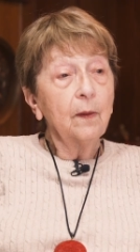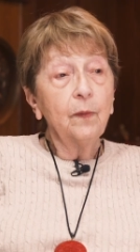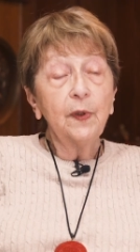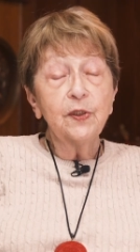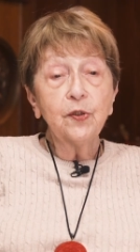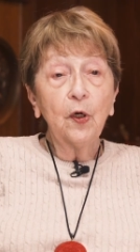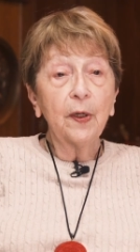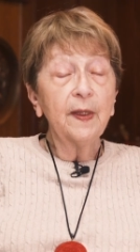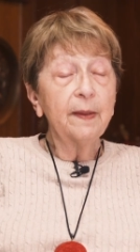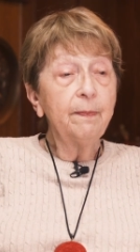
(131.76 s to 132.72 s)
We
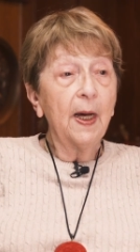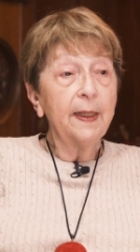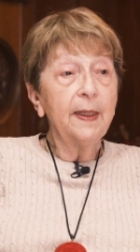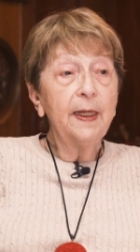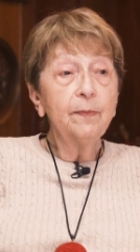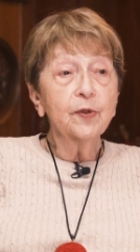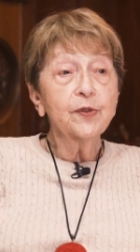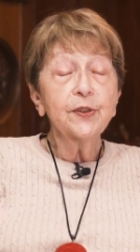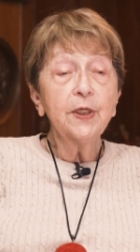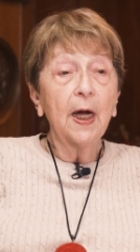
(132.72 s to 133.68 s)
saw that
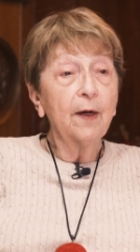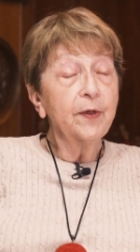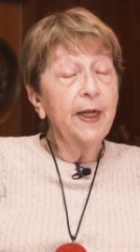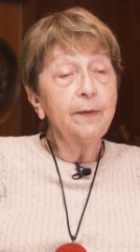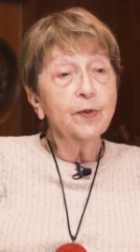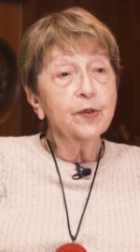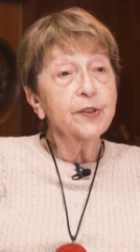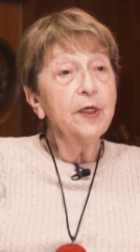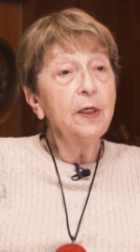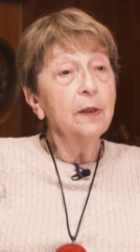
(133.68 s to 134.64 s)
our neighbor's
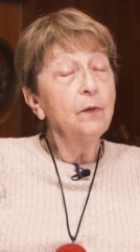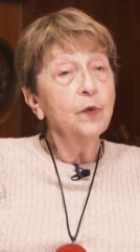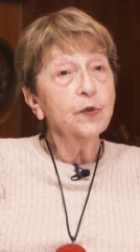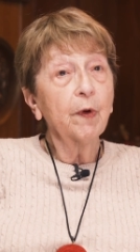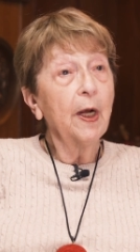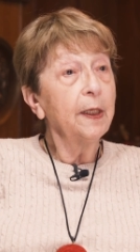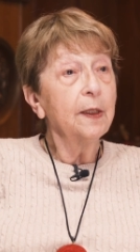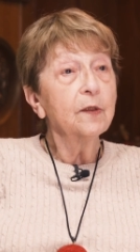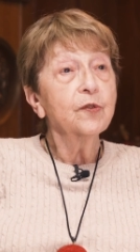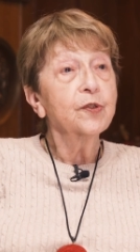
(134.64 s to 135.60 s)
son was
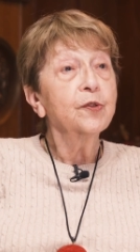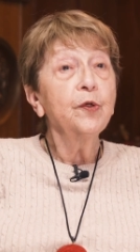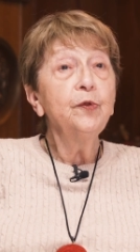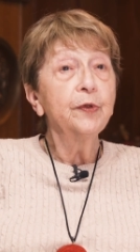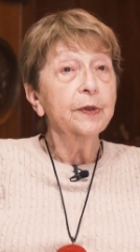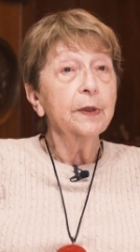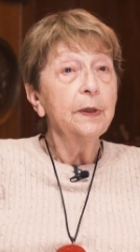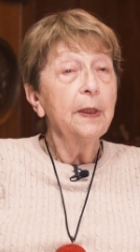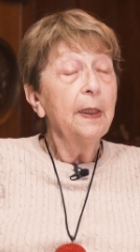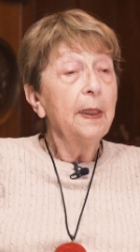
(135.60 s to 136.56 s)
riding the scooter,
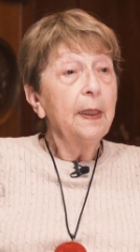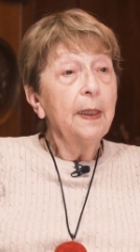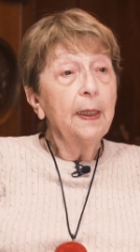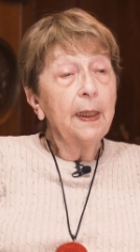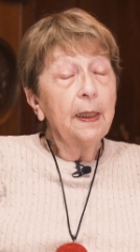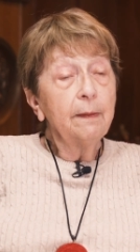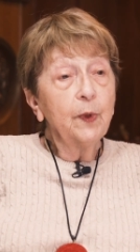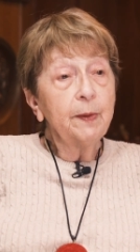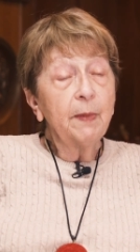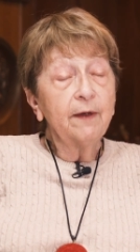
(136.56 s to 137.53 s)
and
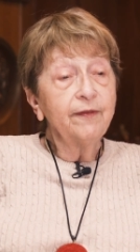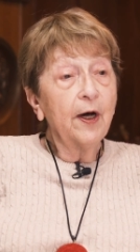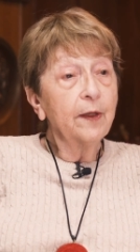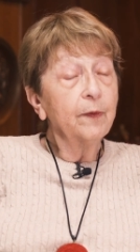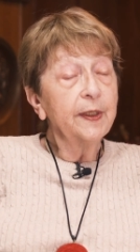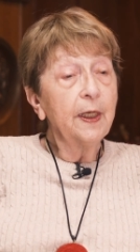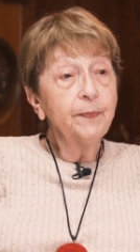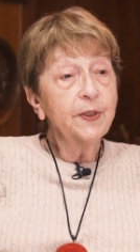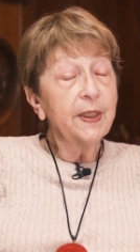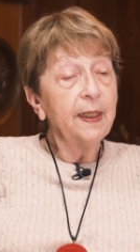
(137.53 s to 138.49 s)
when my father went
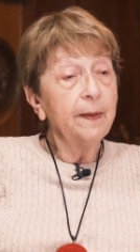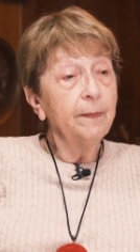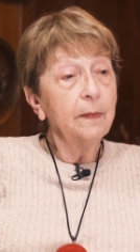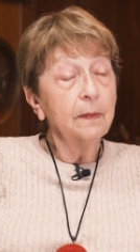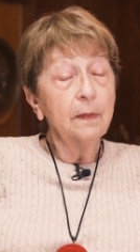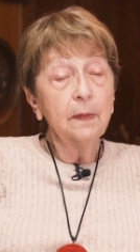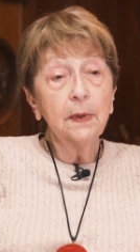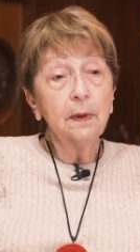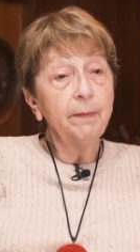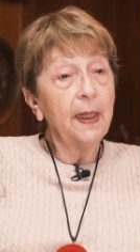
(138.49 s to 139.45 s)
up to him,
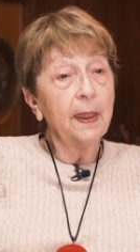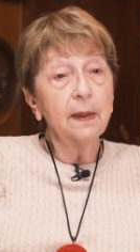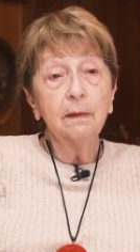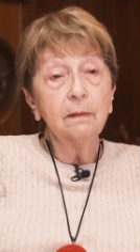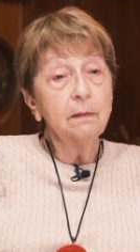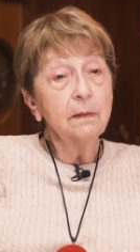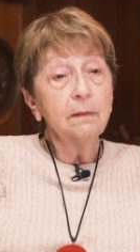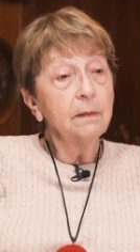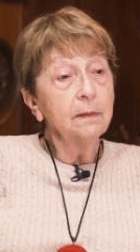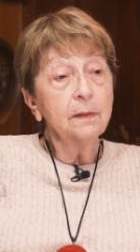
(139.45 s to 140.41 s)
the man
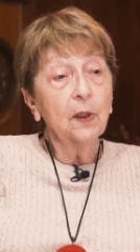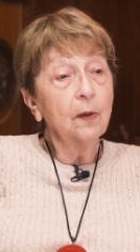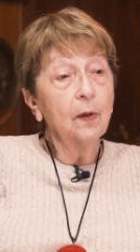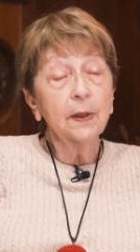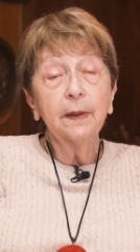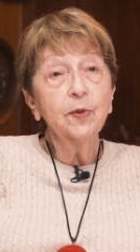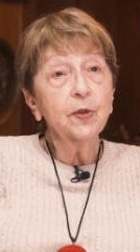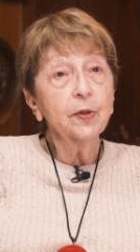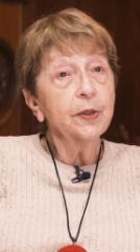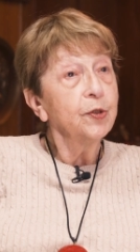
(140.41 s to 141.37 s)
called him a
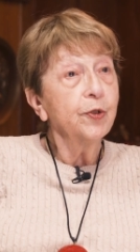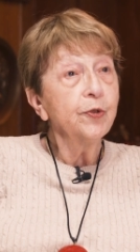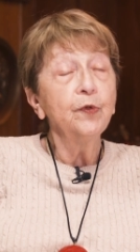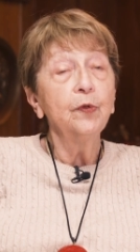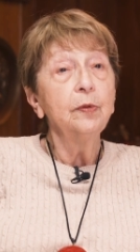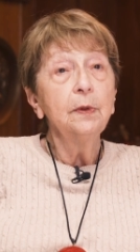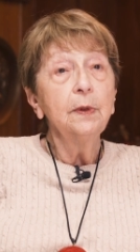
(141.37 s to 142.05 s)
dirty Jew.